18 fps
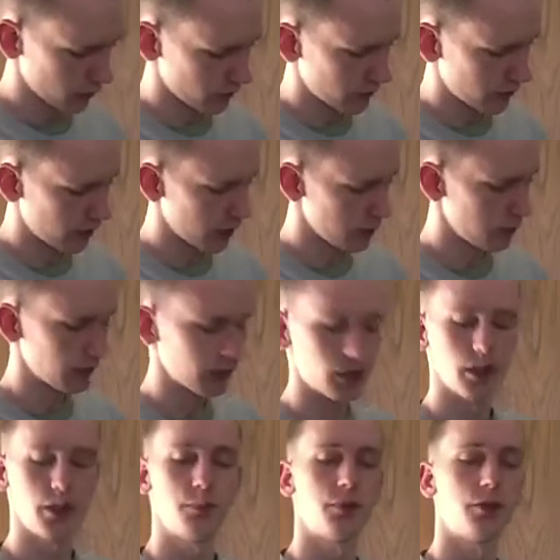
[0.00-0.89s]
of climbing
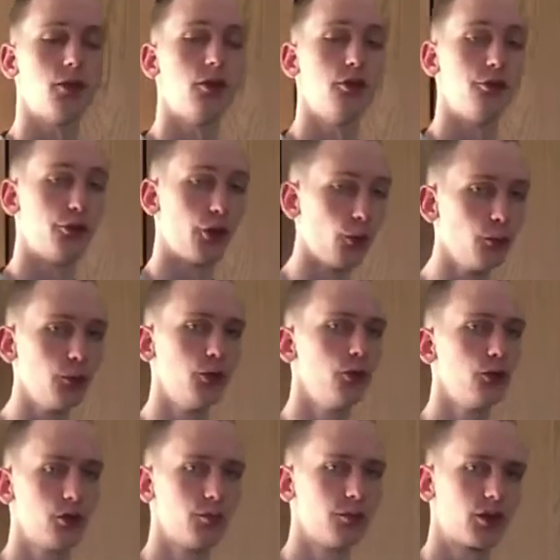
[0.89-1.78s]
clips. Don't
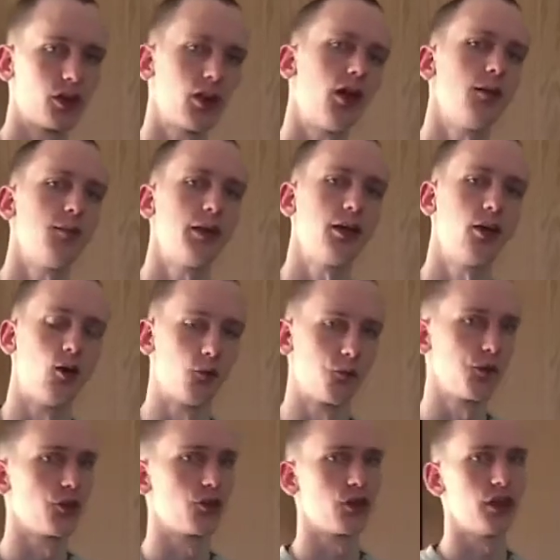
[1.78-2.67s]
use them for climbing.
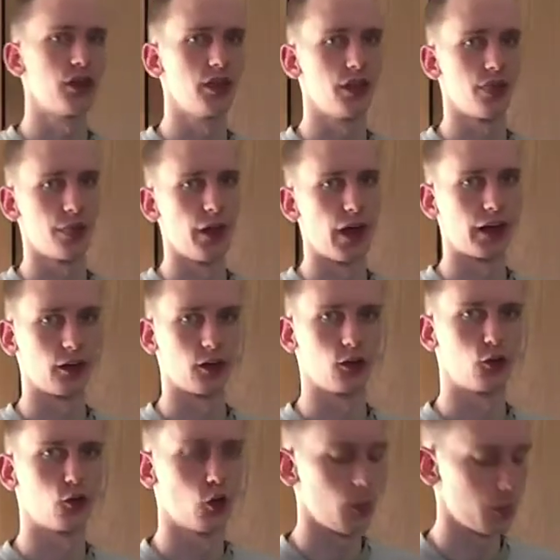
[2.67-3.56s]
Obviously, they're going to
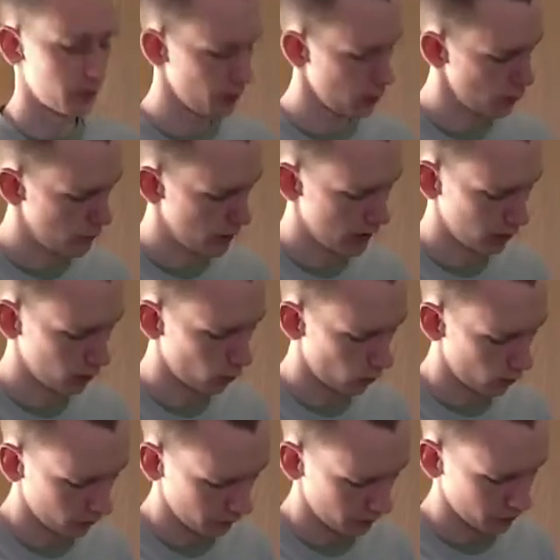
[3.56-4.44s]
drop you. They're
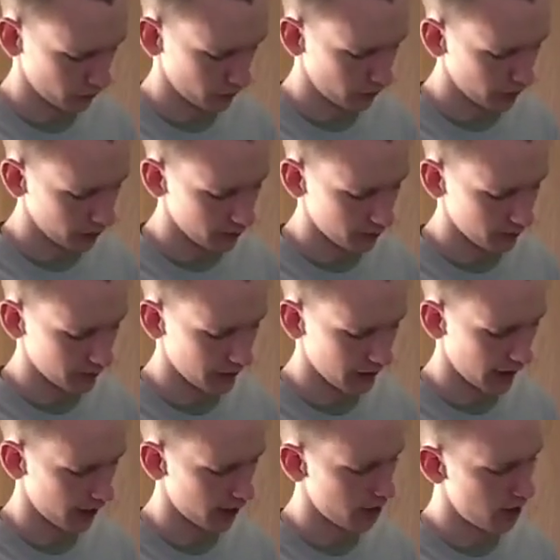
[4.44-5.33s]
not designed for
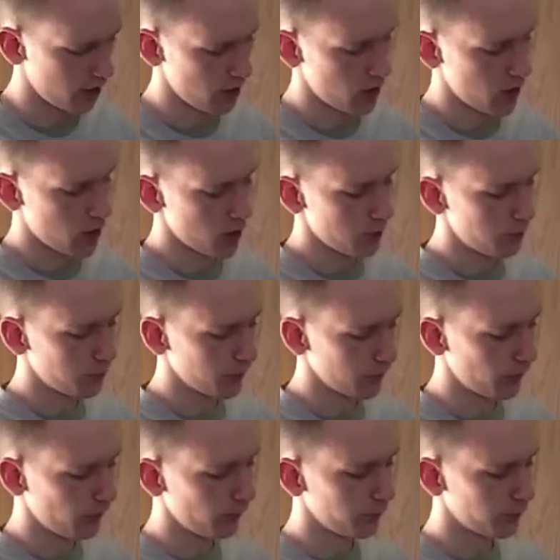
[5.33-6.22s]
that.
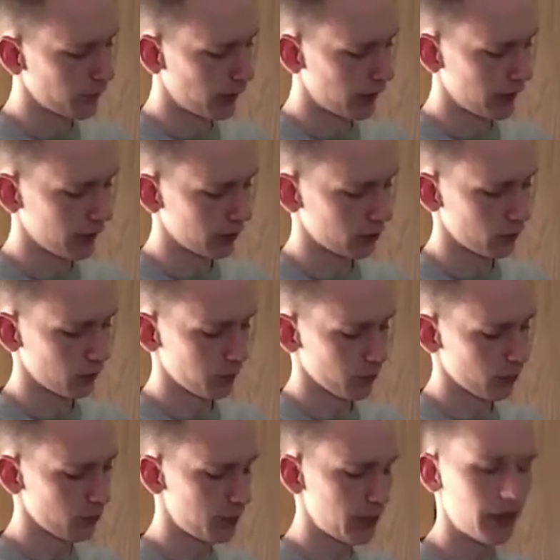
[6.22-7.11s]
But I had a couple
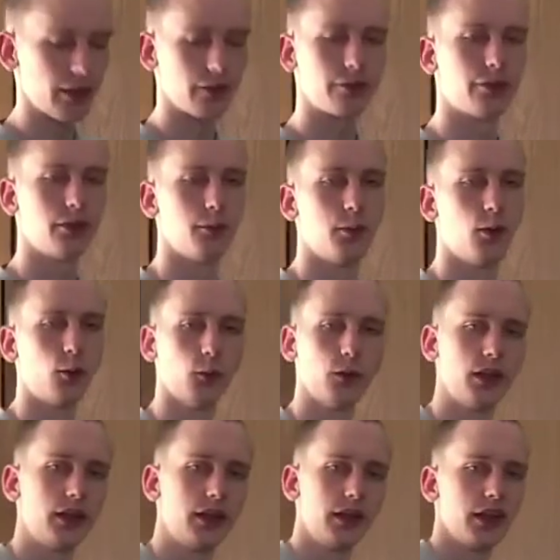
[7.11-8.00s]
spare from
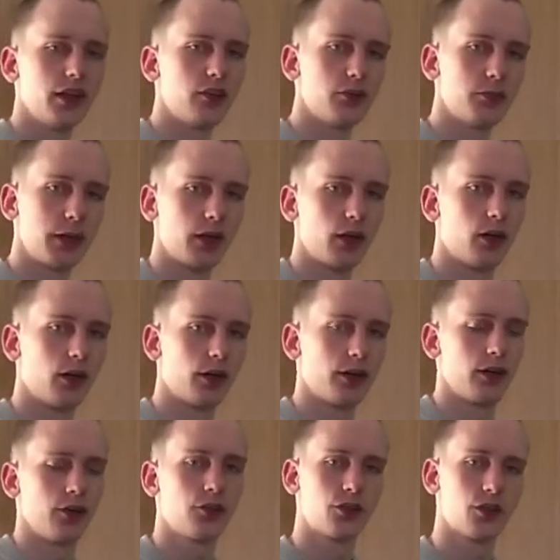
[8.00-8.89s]
holding gear to my
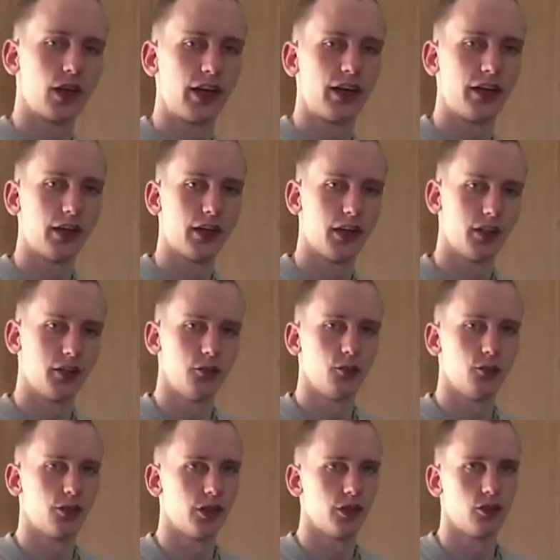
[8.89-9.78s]
harness. Like, I
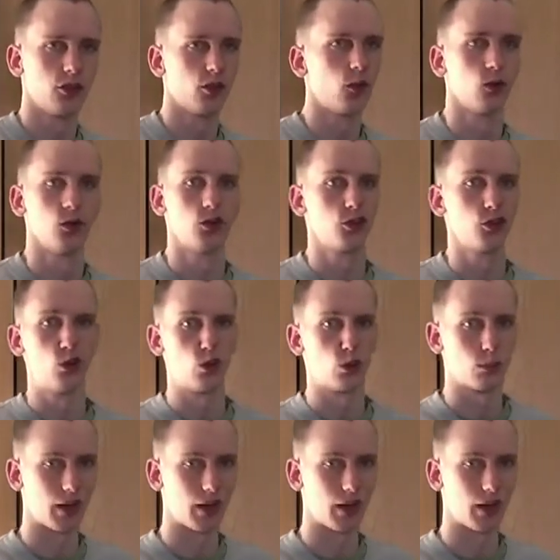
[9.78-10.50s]
use it to hold a chalk